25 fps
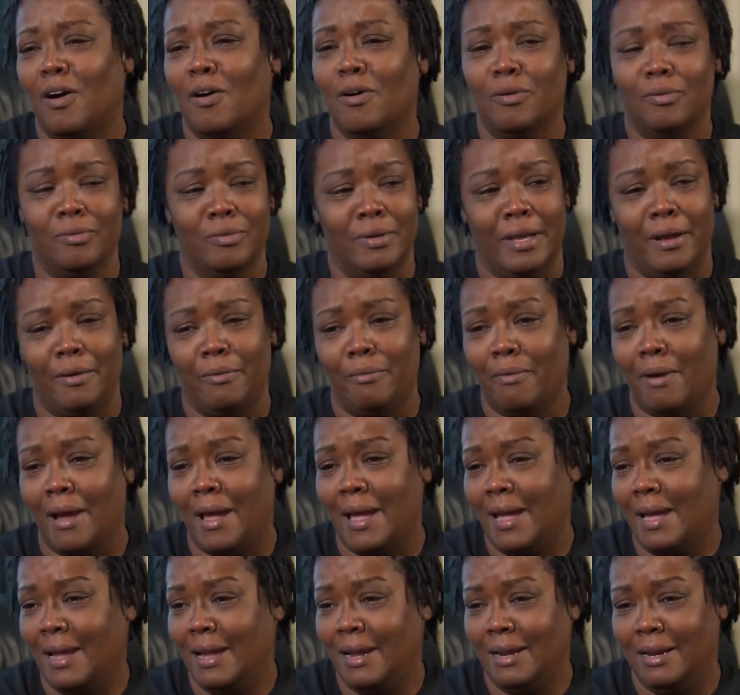phone that
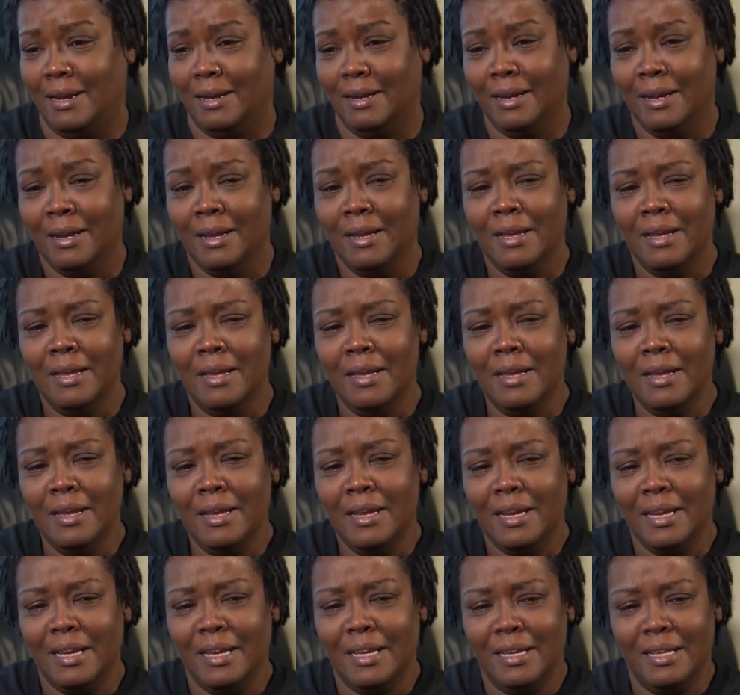rang
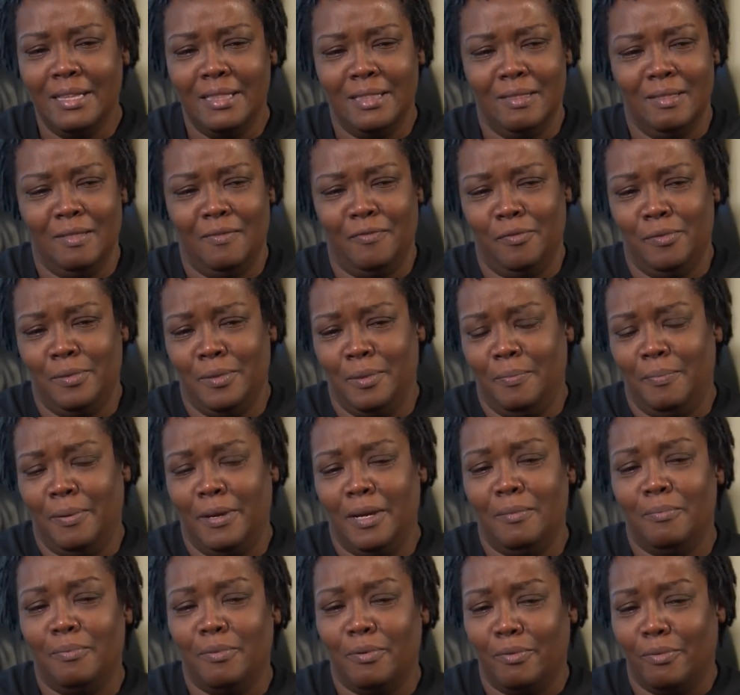from the
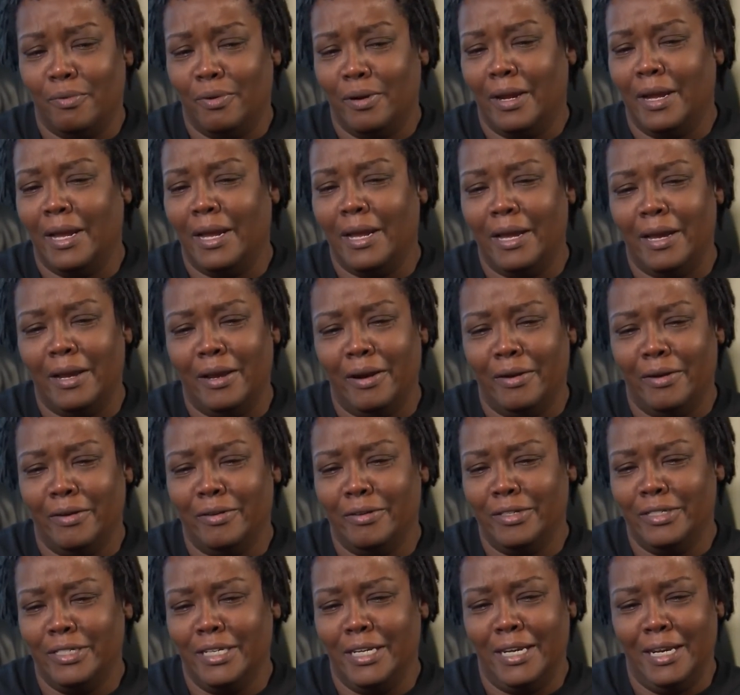people were
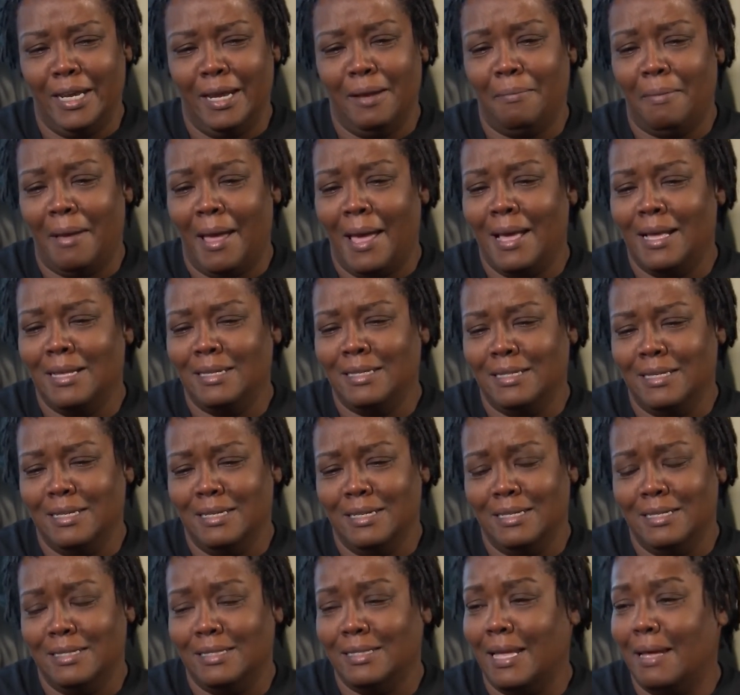here, she kept
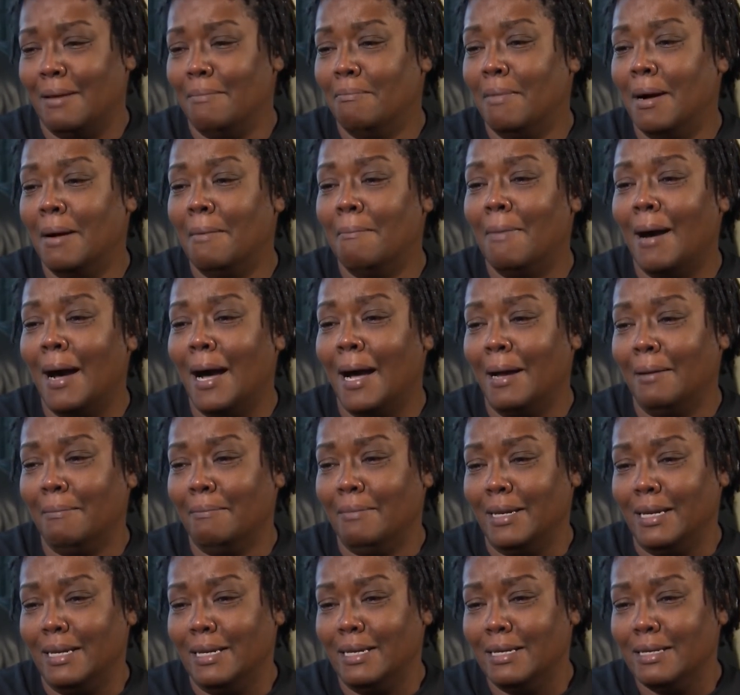asking, is that my
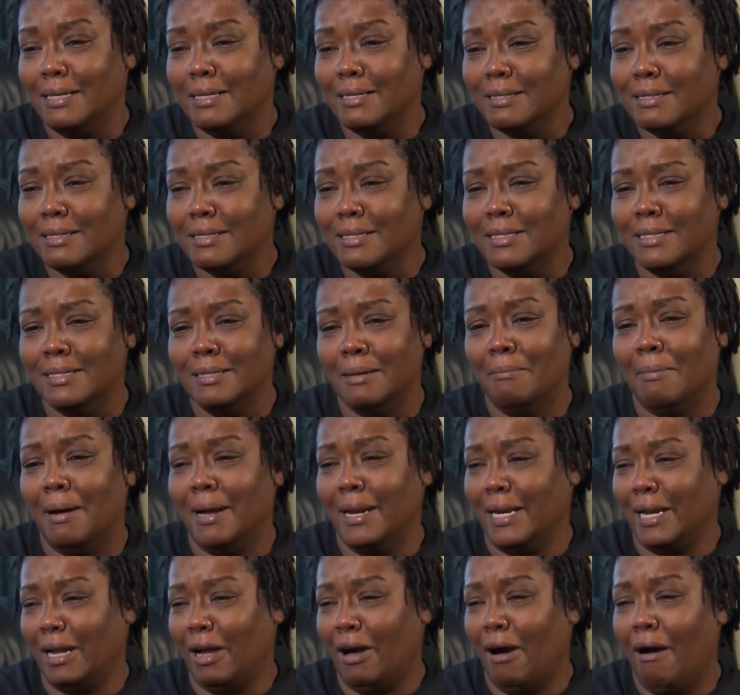mom?
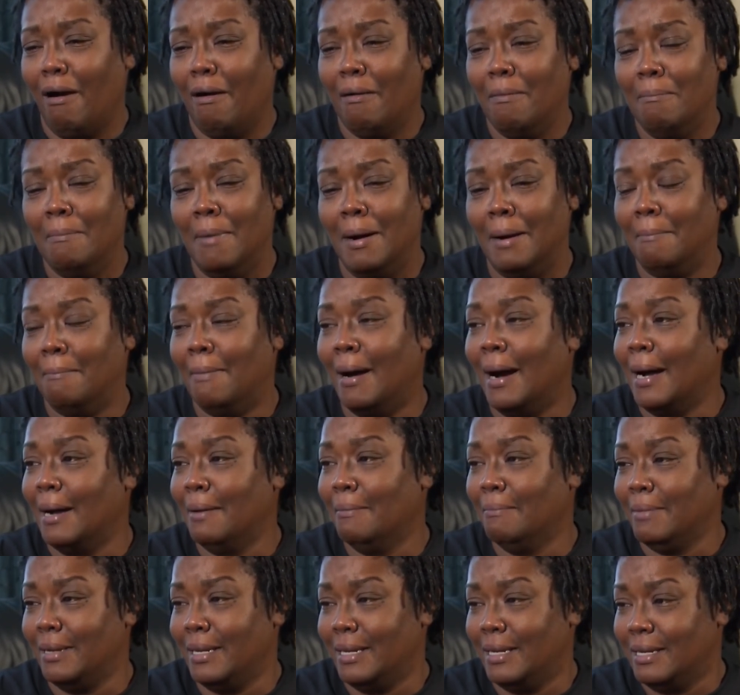Somebody call my
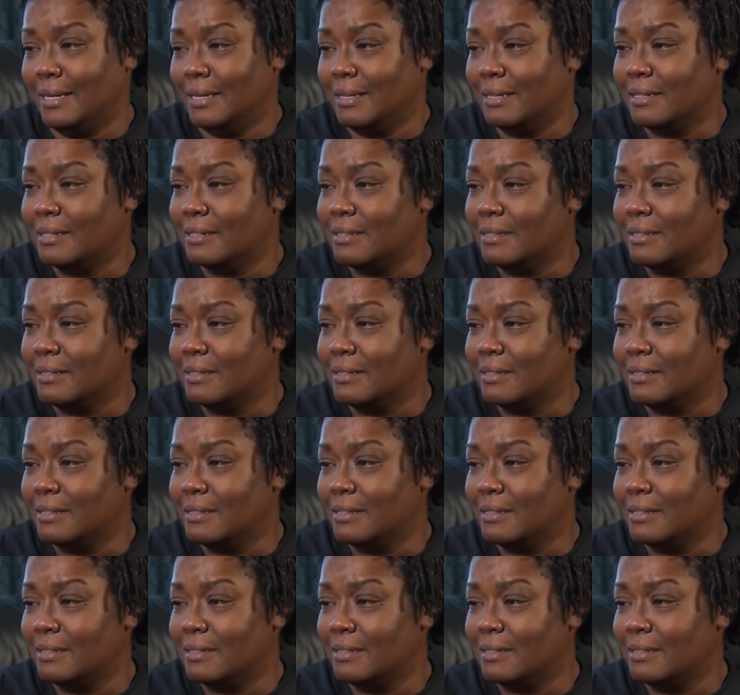mommy.